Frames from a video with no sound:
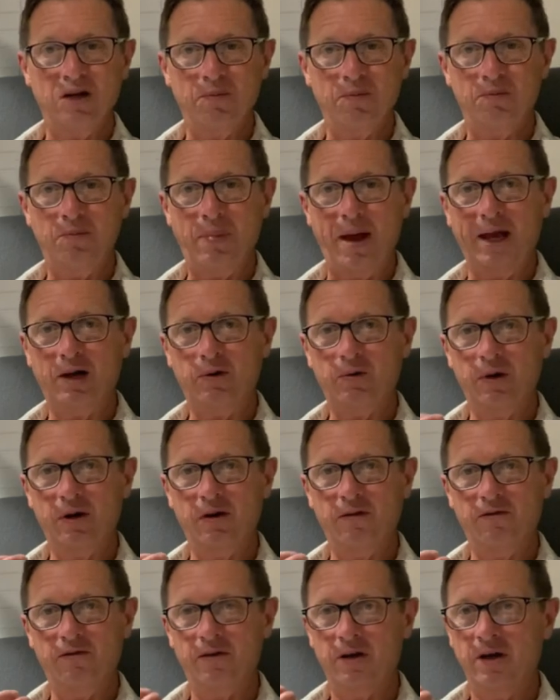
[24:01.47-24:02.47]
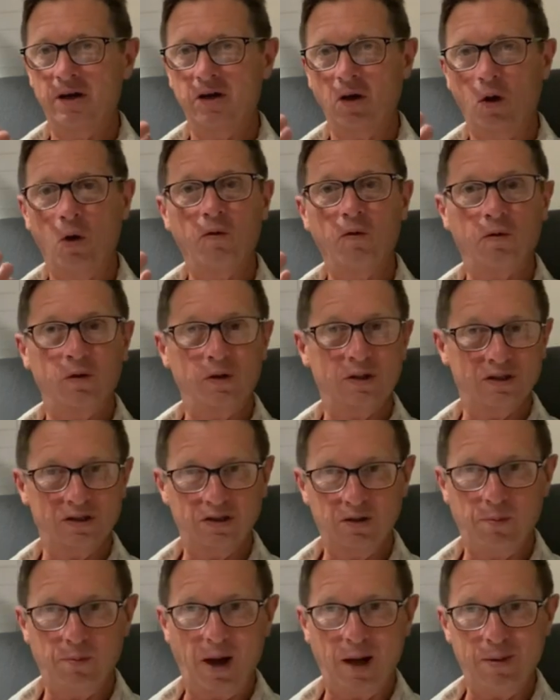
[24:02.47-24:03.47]
a banquet of offal is
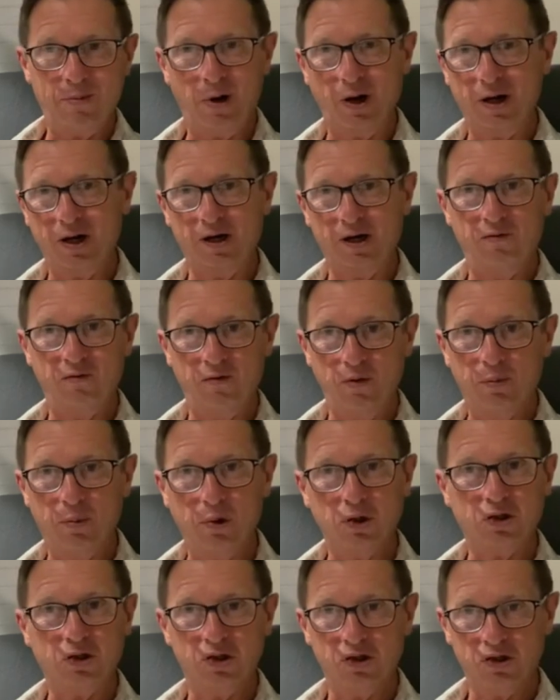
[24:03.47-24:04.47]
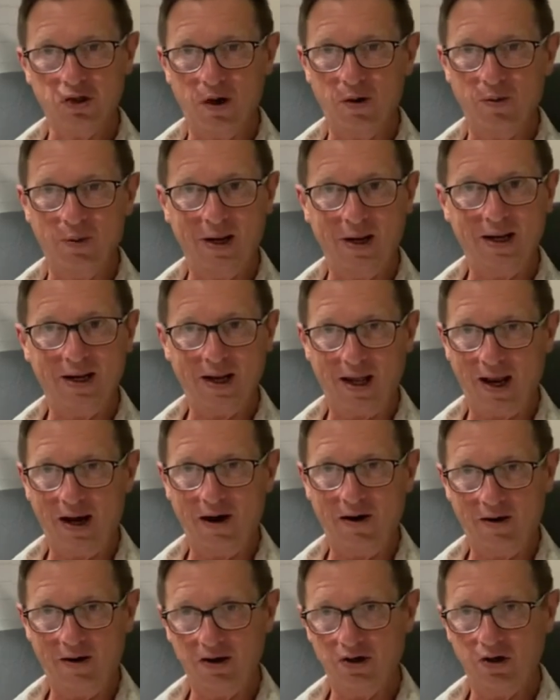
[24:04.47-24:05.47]
the byproduct of the butcher's art, right?
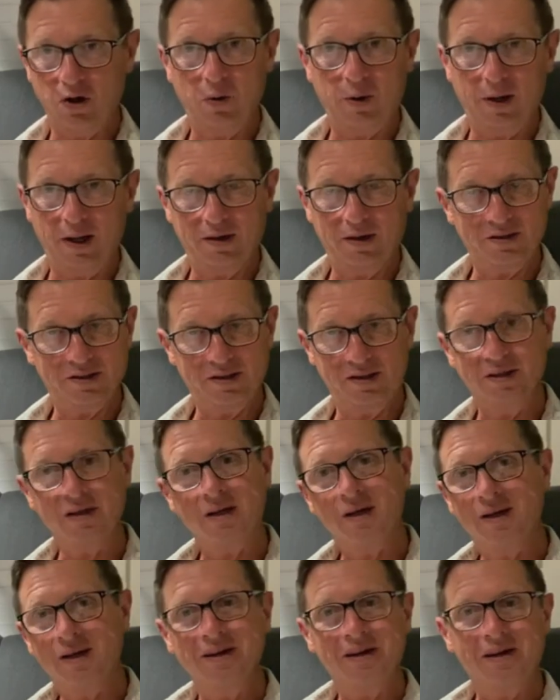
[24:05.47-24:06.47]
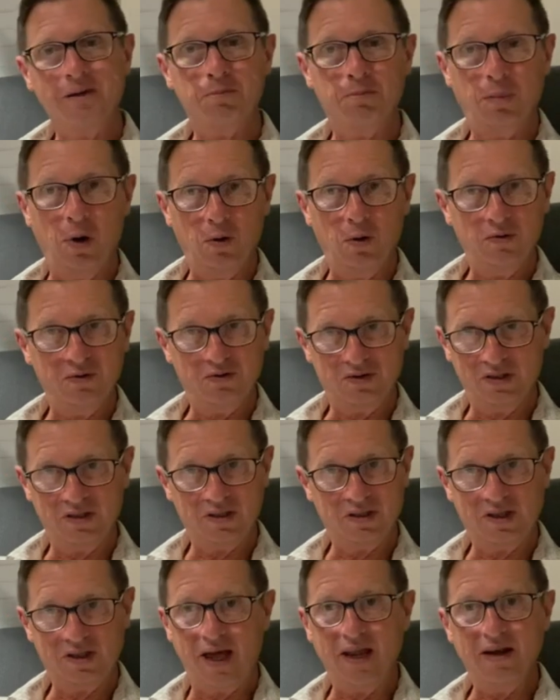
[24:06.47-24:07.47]
Hair and toenails and bones
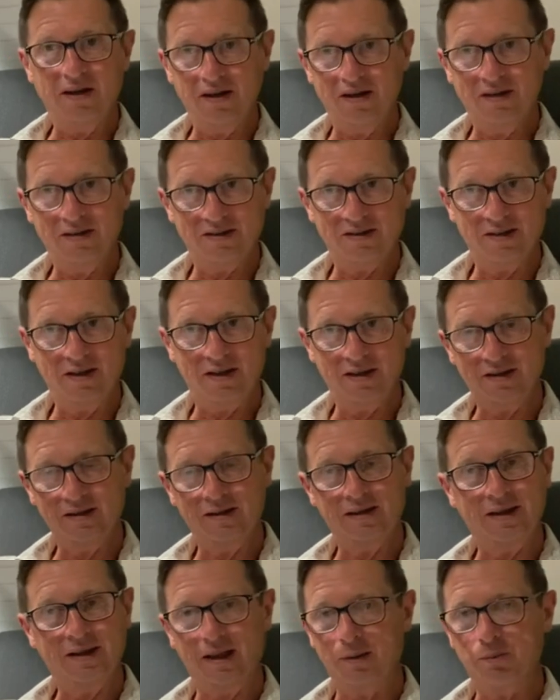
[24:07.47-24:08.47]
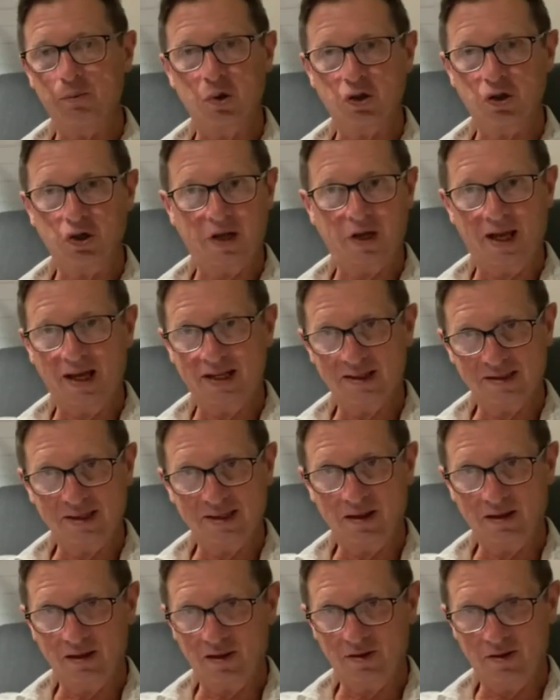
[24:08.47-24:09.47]
and tendons that the butcher can't
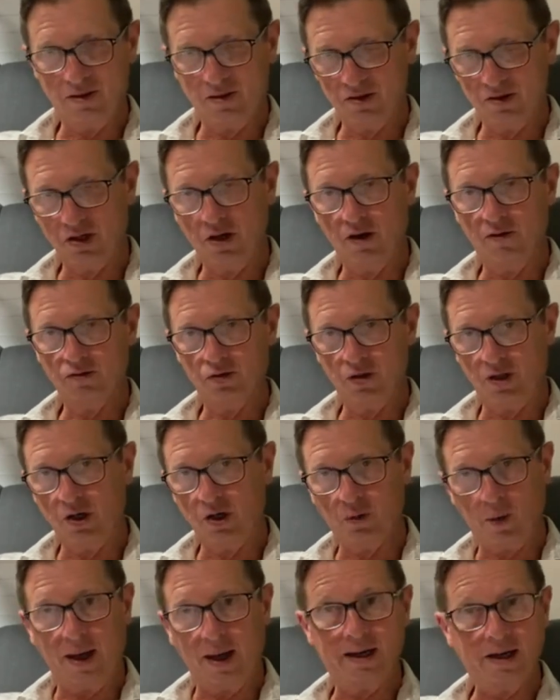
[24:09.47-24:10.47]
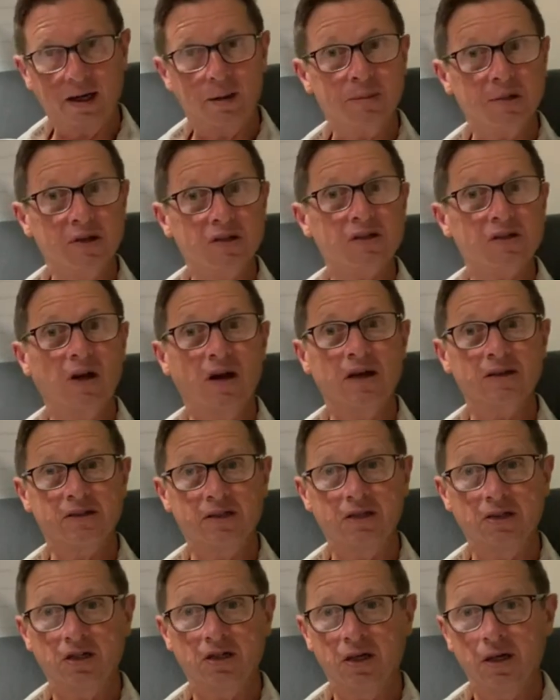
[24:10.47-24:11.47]
sell on their shelf, so they grind it up into
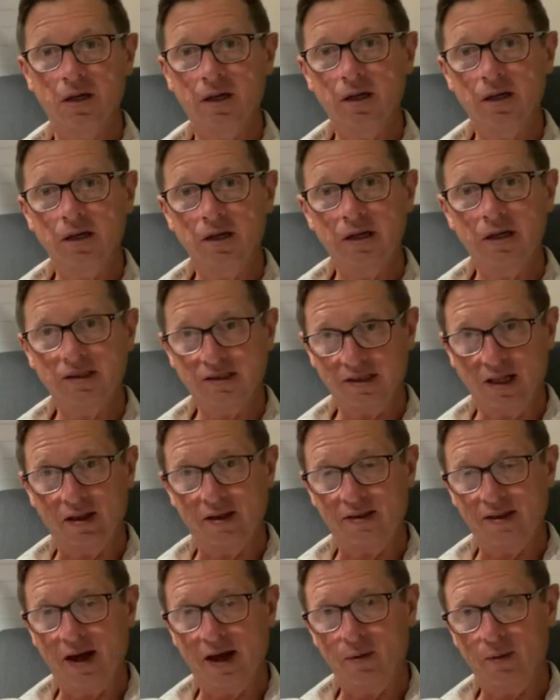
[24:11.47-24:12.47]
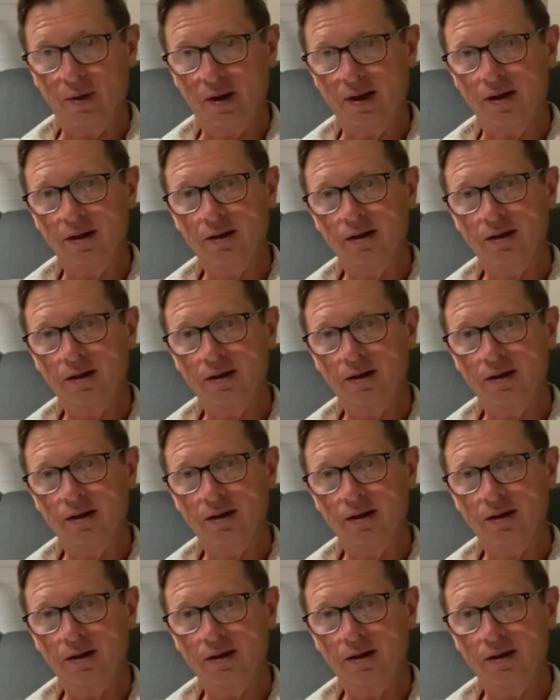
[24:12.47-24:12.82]
sausage, sell it that way.